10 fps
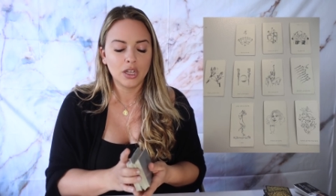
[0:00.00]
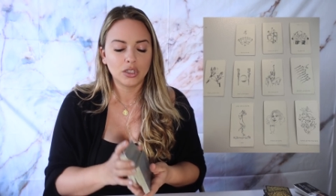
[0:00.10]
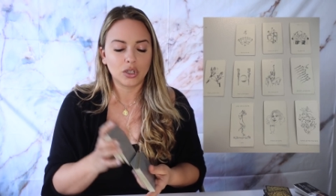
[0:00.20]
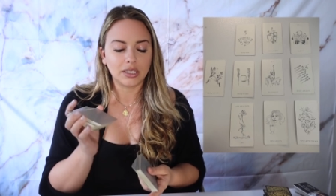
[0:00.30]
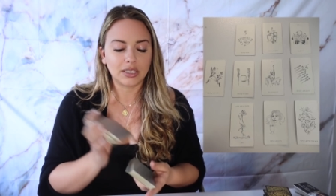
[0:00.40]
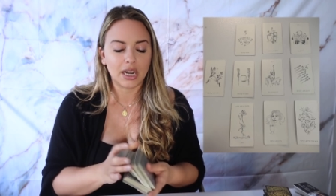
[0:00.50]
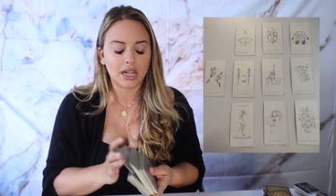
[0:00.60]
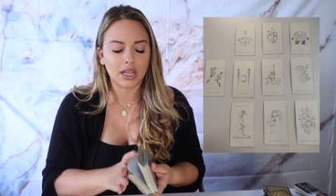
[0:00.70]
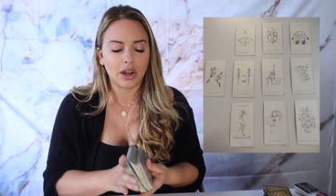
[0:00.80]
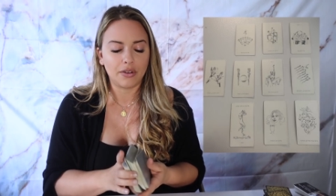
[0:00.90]
So let's get a
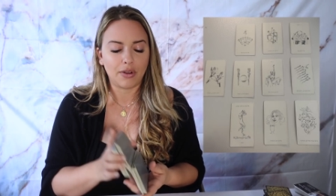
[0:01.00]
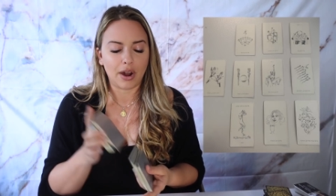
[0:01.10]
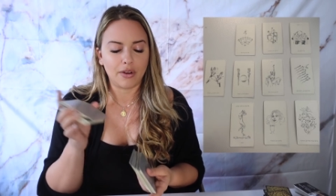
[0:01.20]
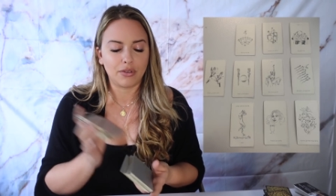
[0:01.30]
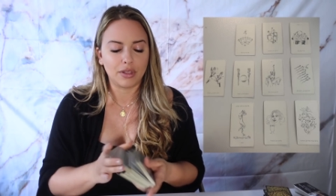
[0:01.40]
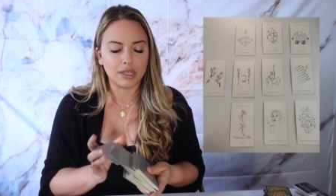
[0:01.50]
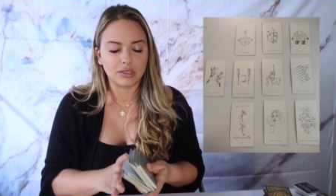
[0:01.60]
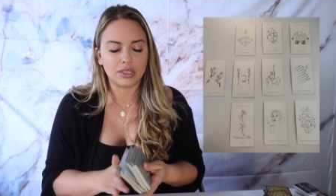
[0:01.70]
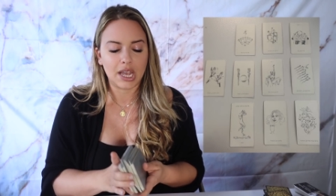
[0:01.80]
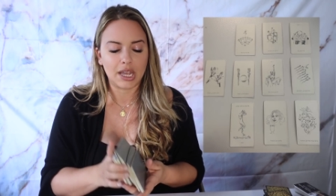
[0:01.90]
clarifier for
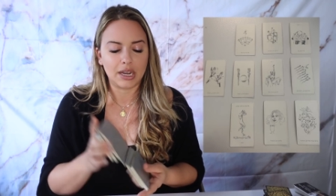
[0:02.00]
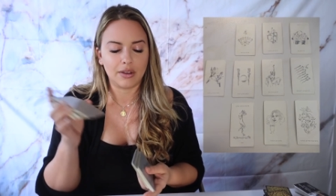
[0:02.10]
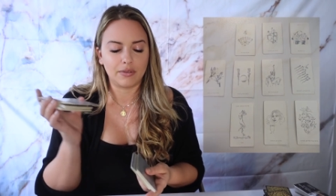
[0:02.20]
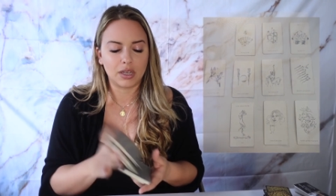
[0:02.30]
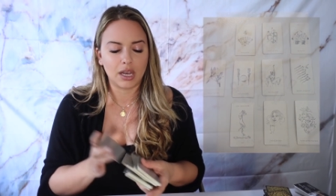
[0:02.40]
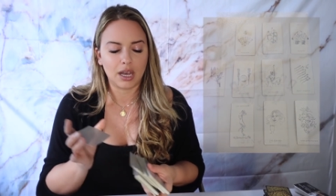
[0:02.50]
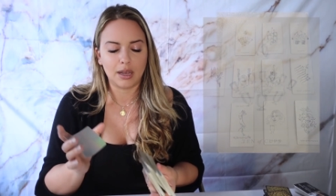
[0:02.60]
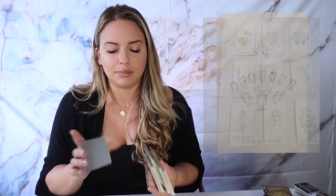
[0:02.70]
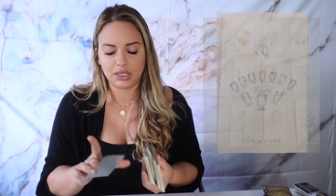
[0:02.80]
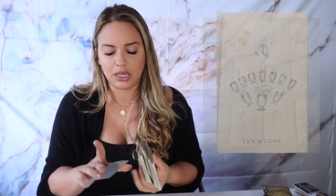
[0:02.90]
this Ten of
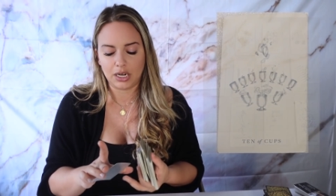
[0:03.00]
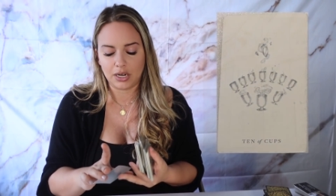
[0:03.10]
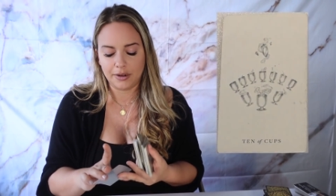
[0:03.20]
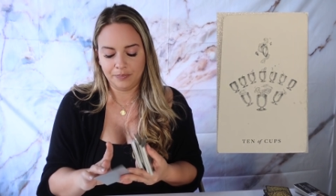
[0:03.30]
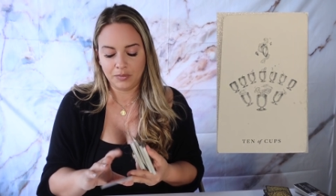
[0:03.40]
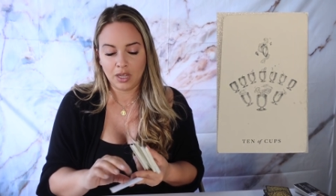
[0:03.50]
Cups here.